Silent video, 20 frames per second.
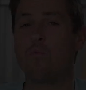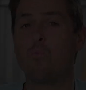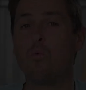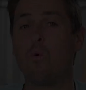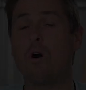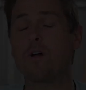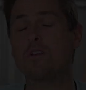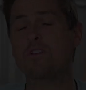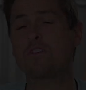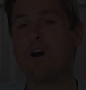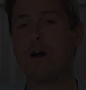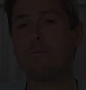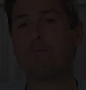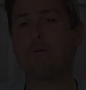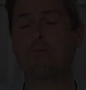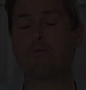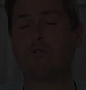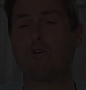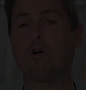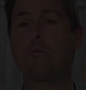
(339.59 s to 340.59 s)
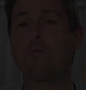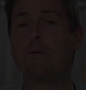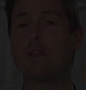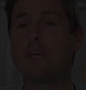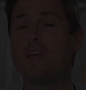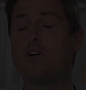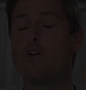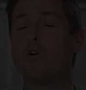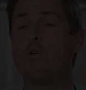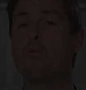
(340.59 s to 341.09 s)
what type of
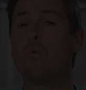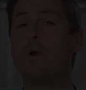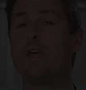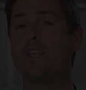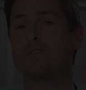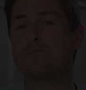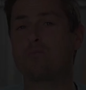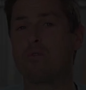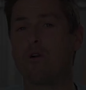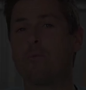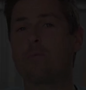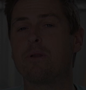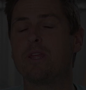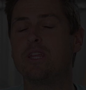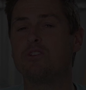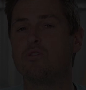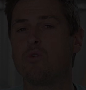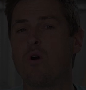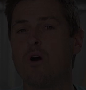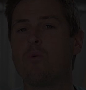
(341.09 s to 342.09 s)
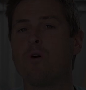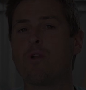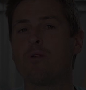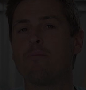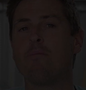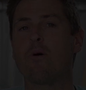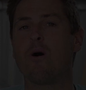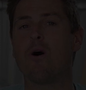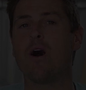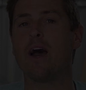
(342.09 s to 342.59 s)
property or which property do I want to
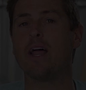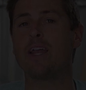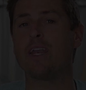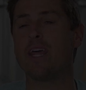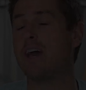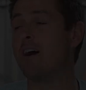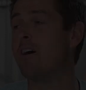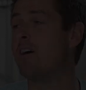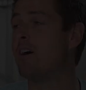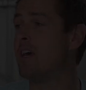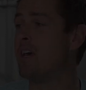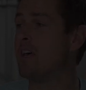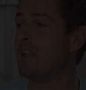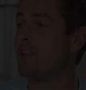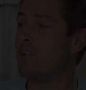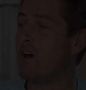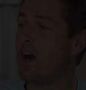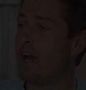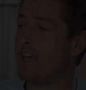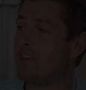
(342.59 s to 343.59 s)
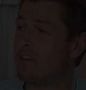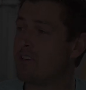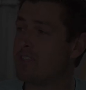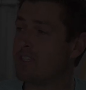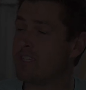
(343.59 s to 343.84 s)
buy now? Like you